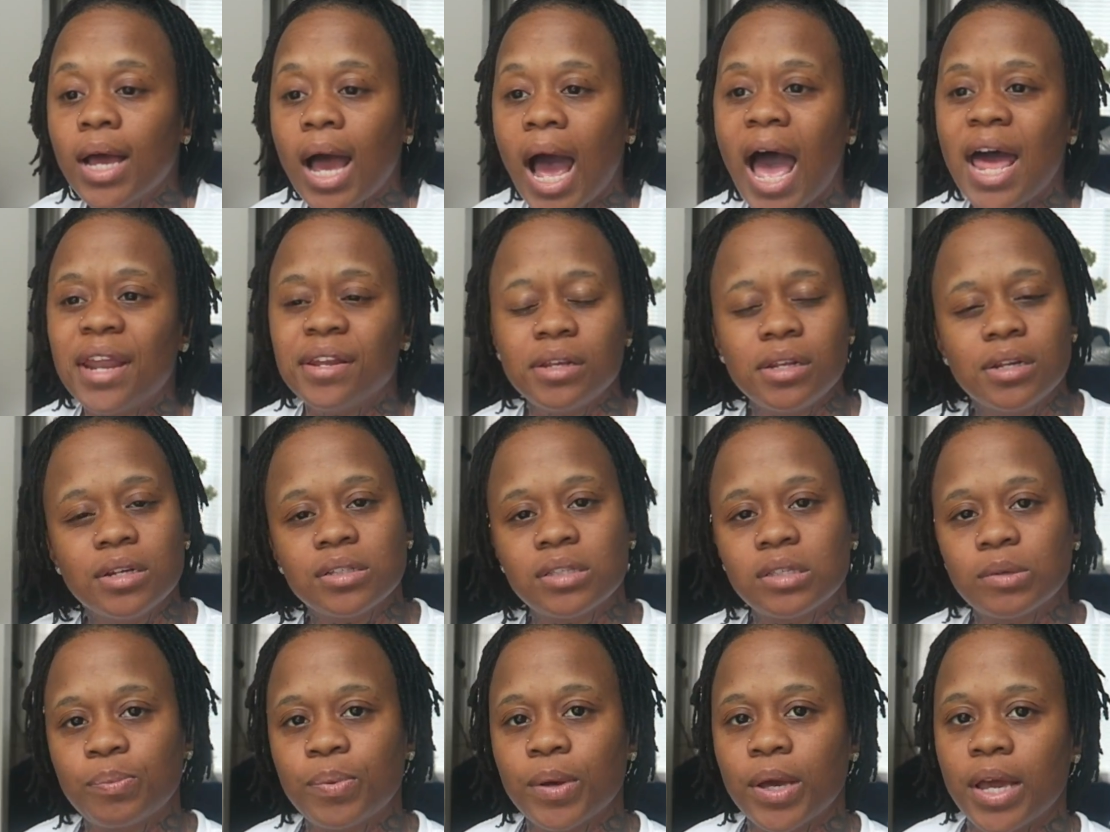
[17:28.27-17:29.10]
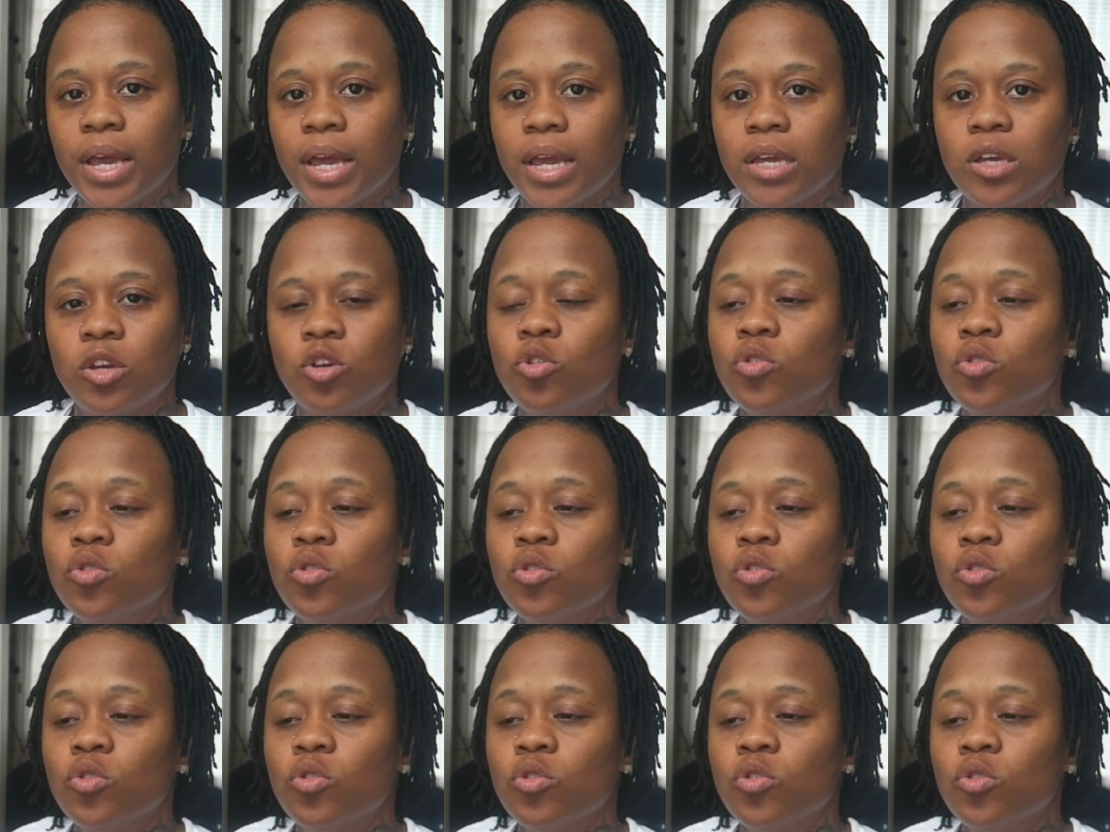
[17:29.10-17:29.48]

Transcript: I needed to pay.